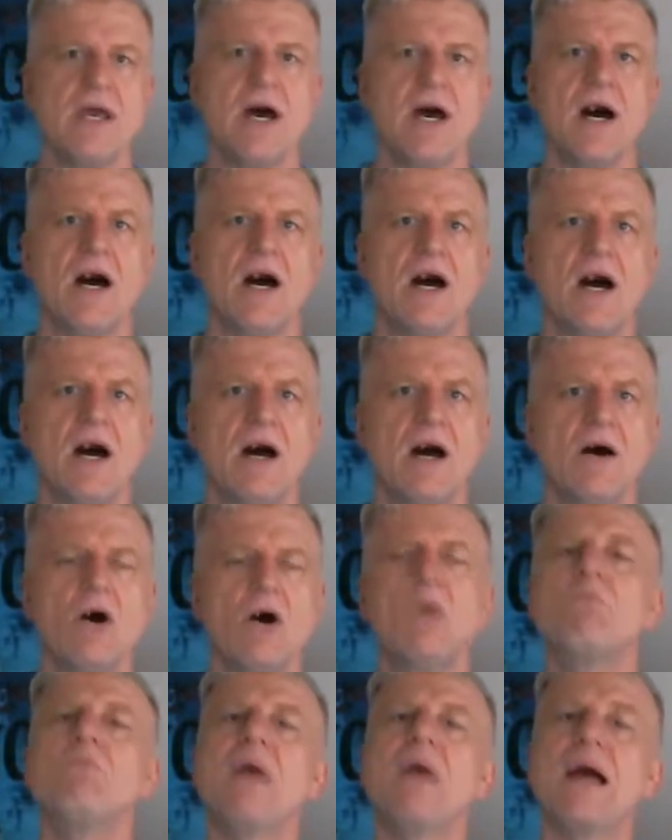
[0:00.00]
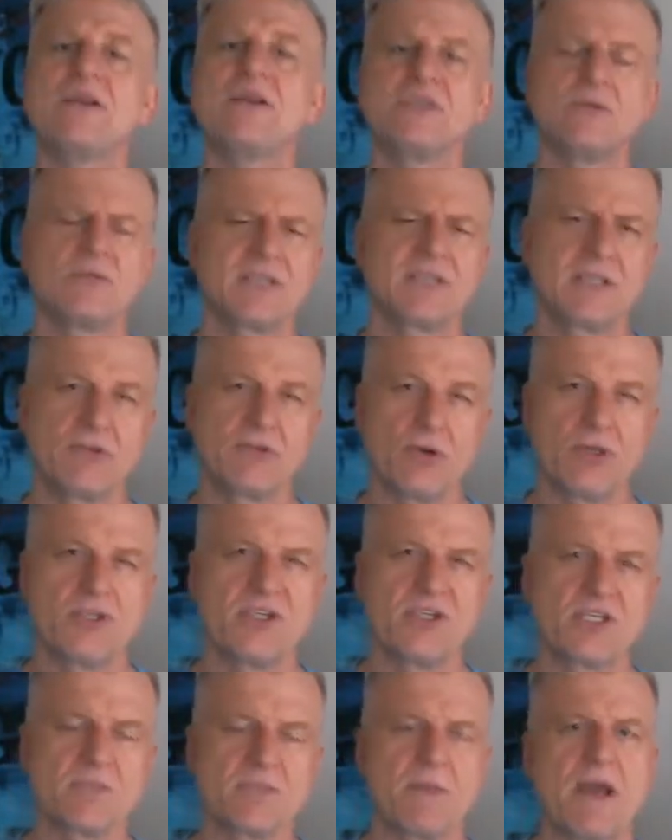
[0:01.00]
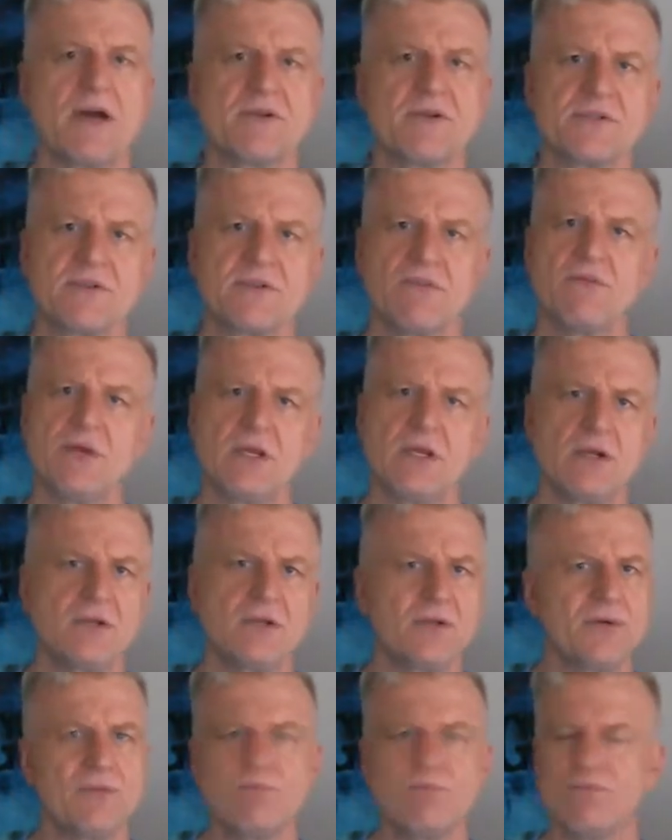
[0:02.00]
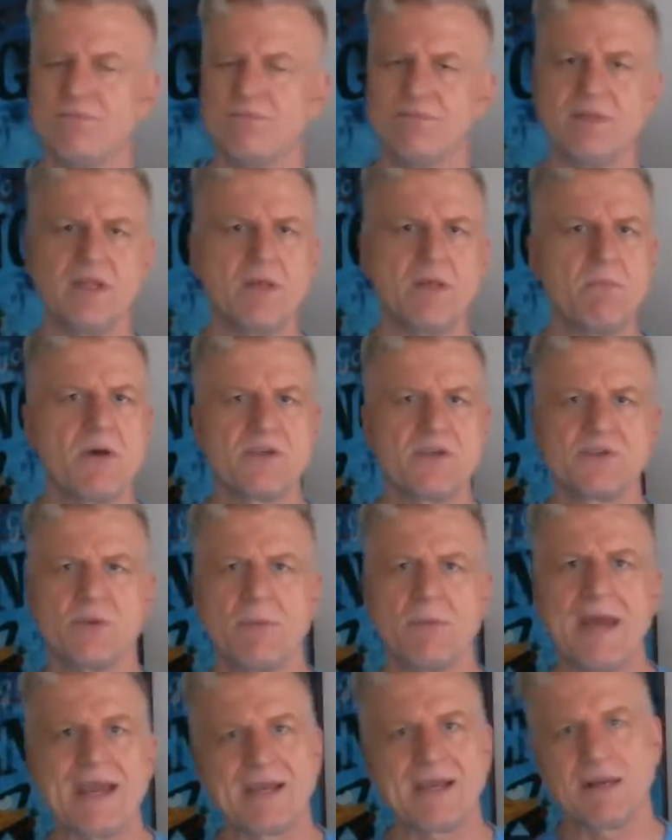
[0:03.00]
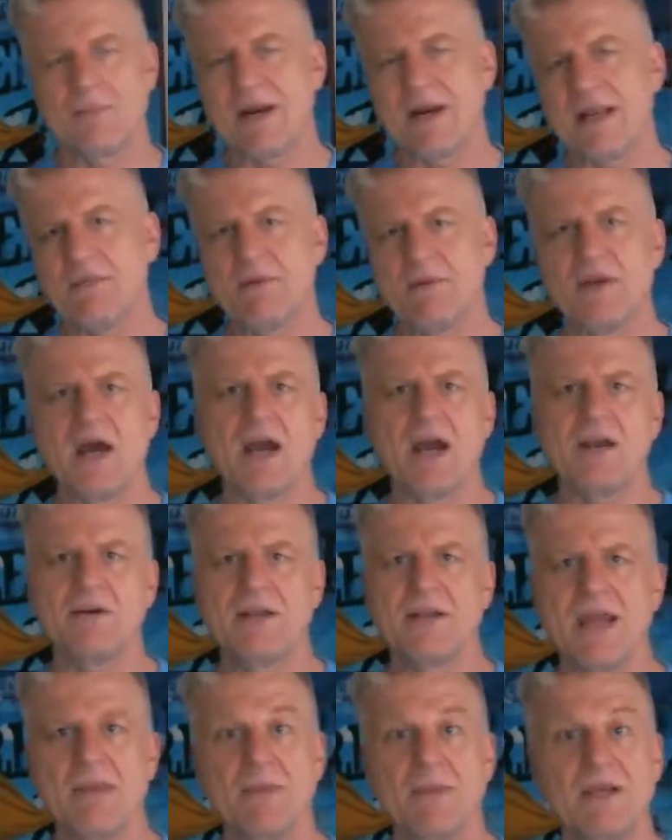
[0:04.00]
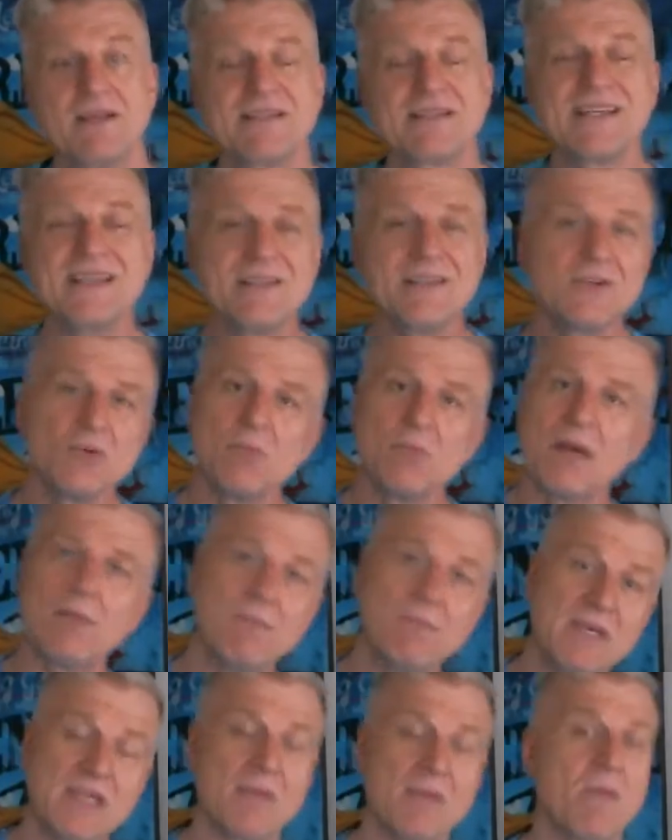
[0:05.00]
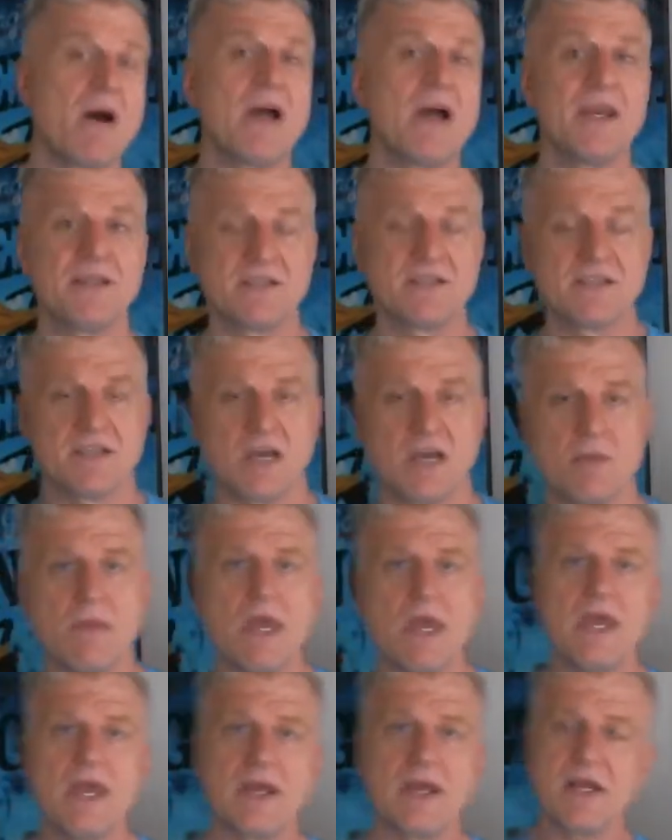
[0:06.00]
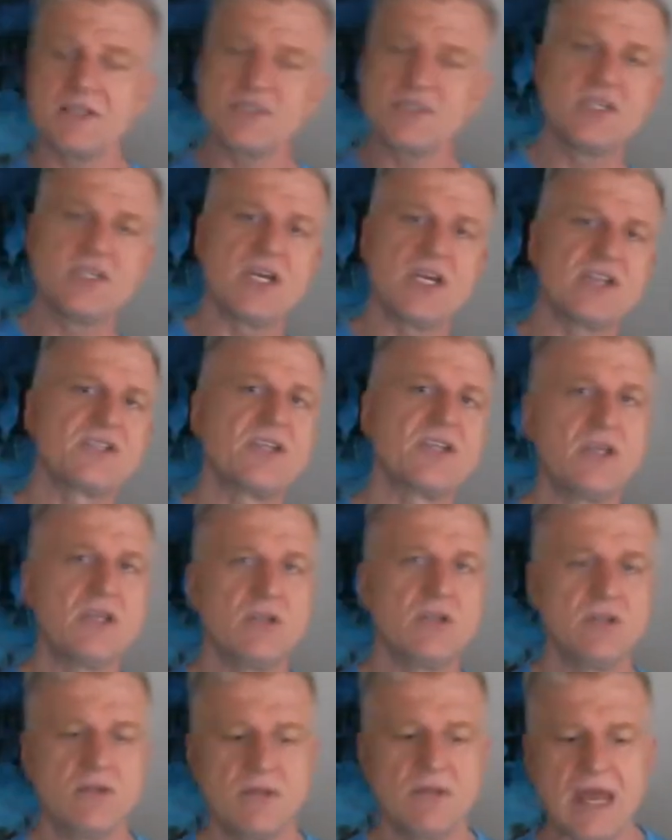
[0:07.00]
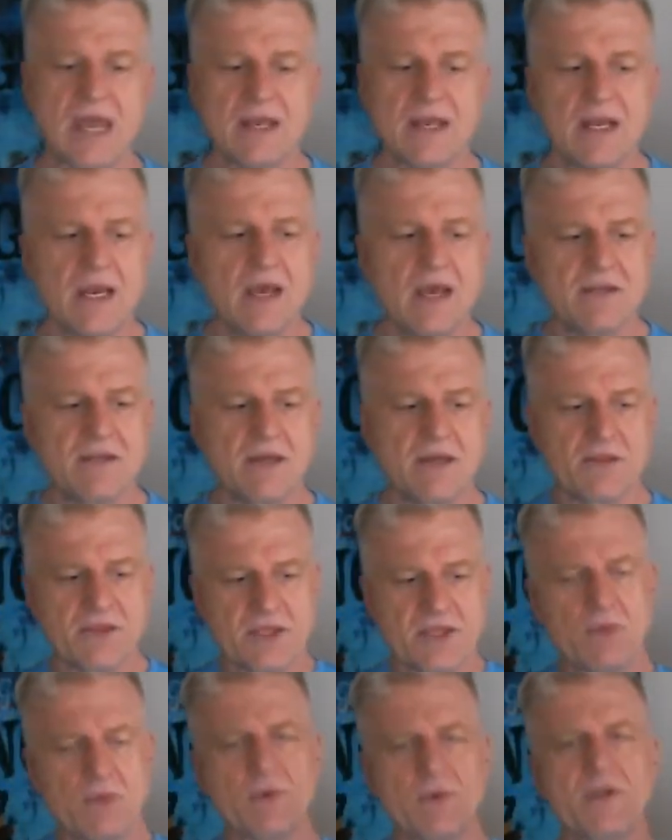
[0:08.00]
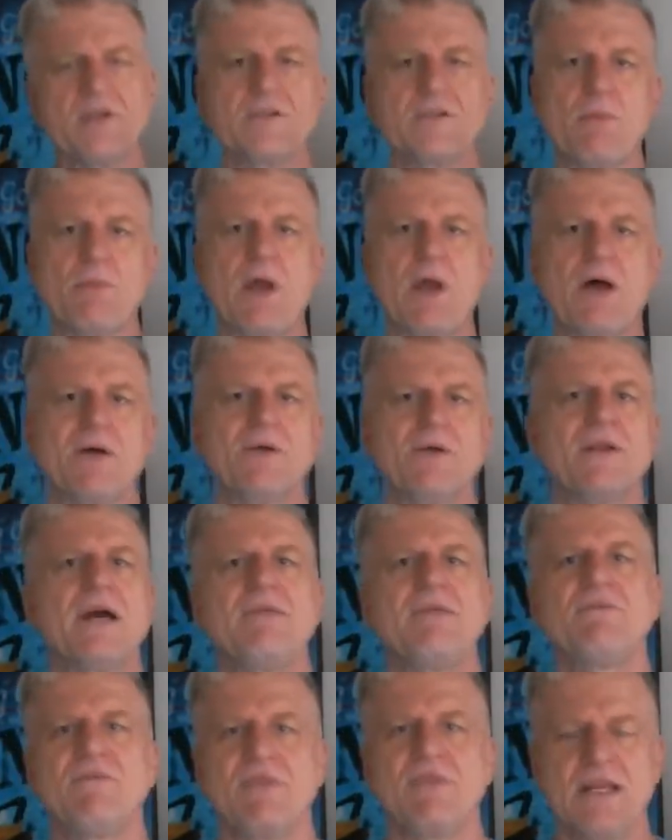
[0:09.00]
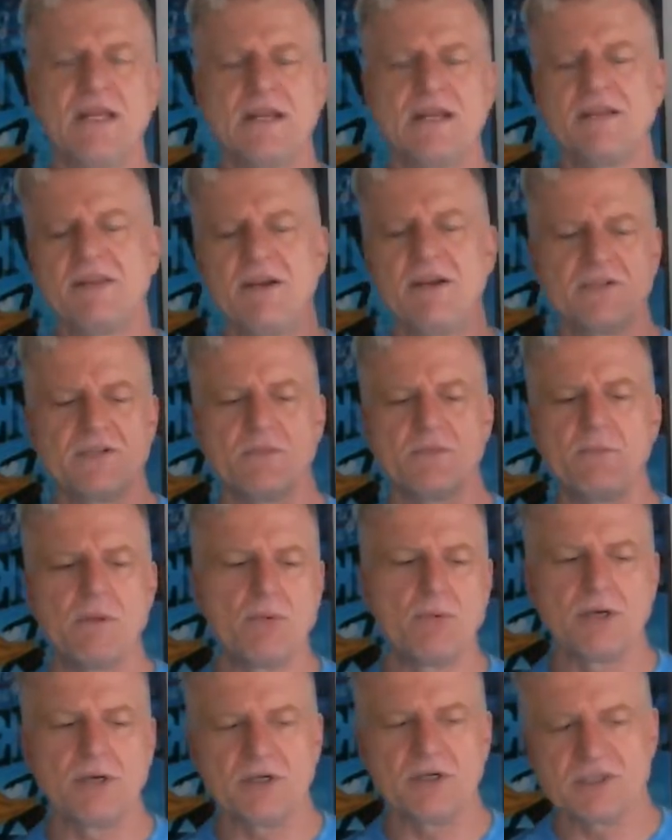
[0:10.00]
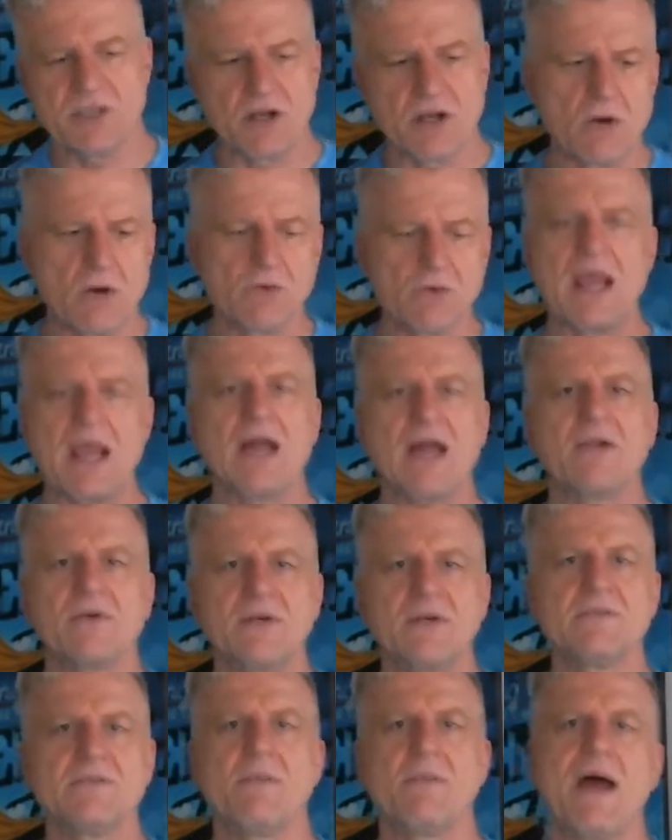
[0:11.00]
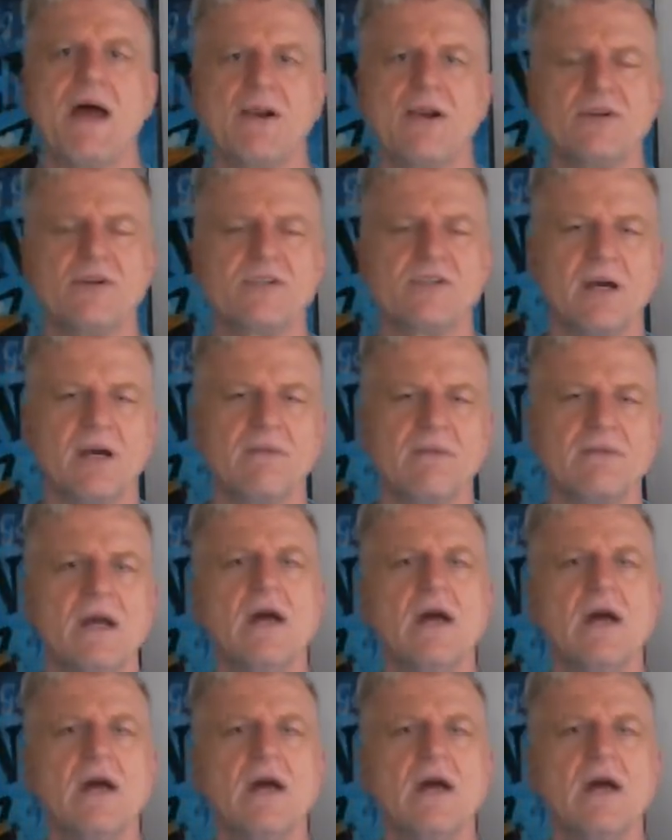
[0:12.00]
Oh, actually, it was like 36 pounds if we include the muscle back, and it might have been higher than that because I didn't do my BMI at the time, and I suggest that you do that. The other thing I want to dispel, and there are some people in here who said, oh, calories matter and stuff.